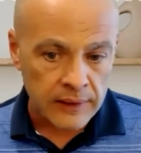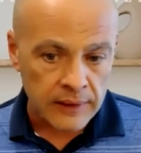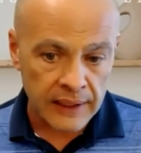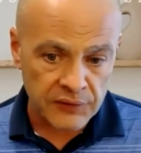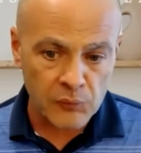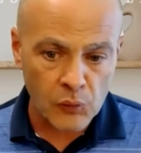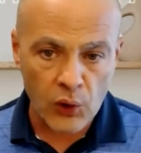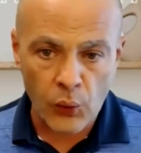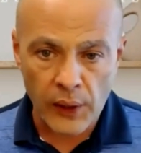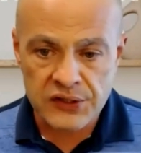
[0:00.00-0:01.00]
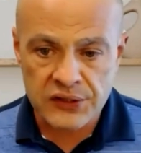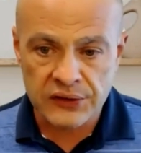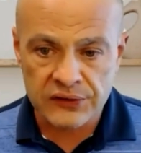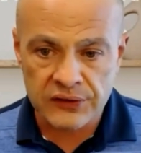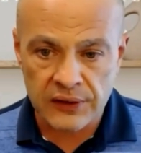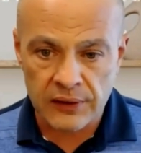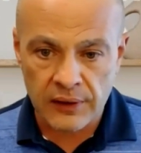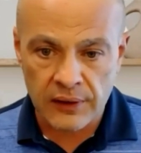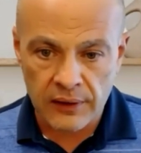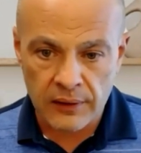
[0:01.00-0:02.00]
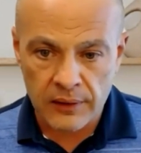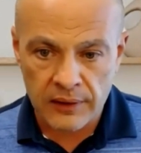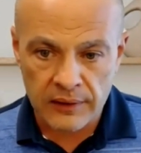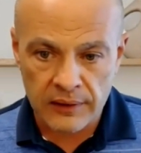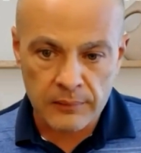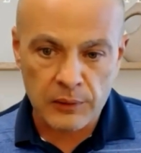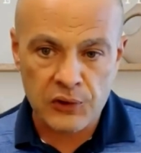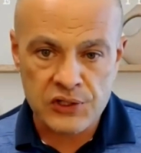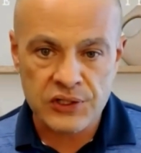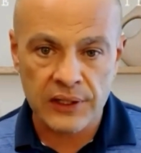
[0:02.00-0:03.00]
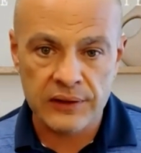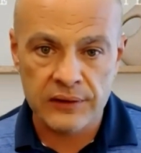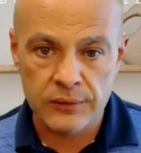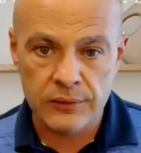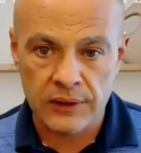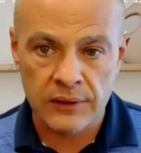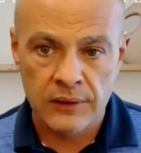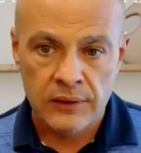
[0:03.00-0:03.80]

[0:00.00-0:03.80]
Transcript: Again, if you have more questions, I appreciate you